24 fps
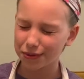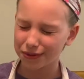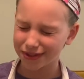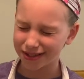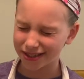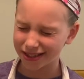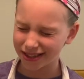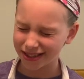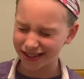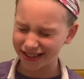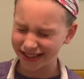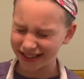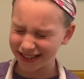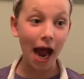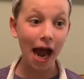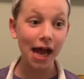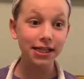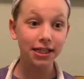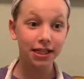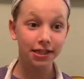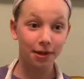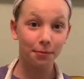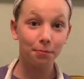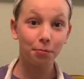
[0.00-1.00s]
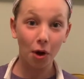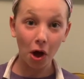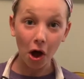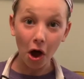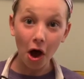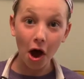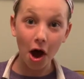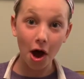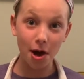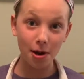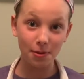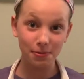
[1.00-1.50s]
was it? I did the
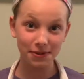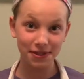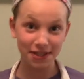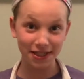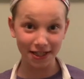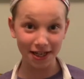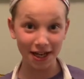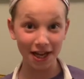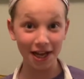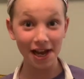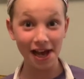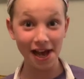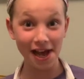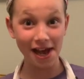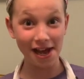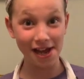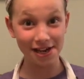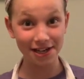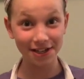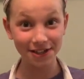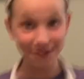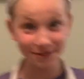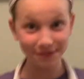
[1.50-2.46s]
bomb today.